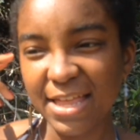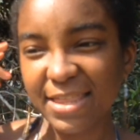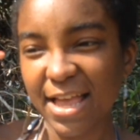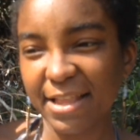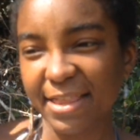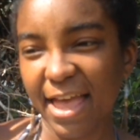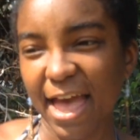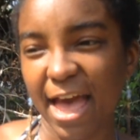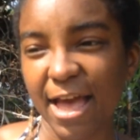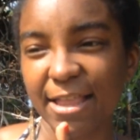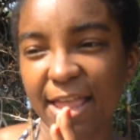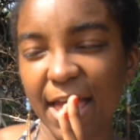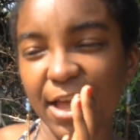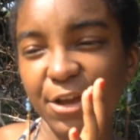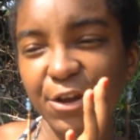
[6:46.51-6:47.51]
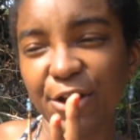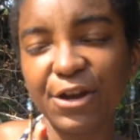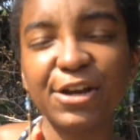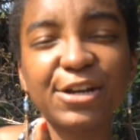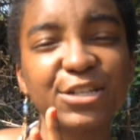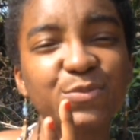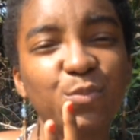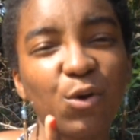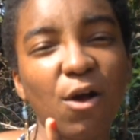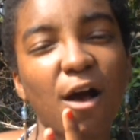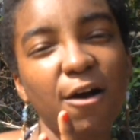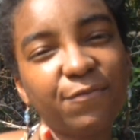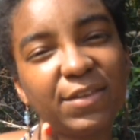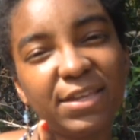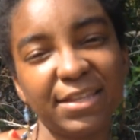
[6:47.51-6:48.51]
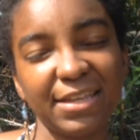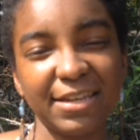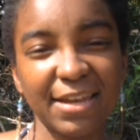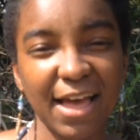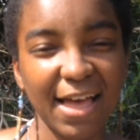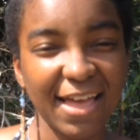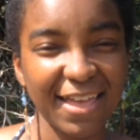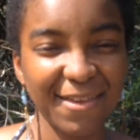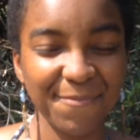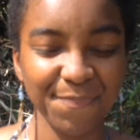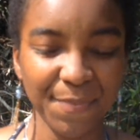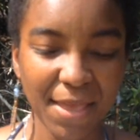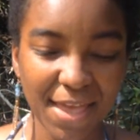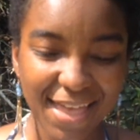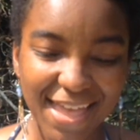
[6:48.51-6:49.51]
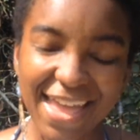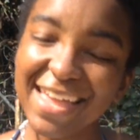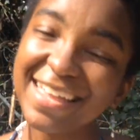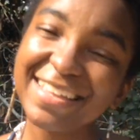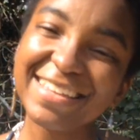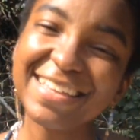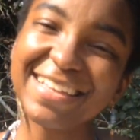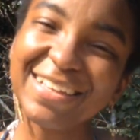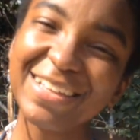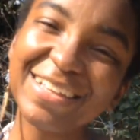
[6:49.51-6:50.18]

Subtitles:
that occurs more often than not. And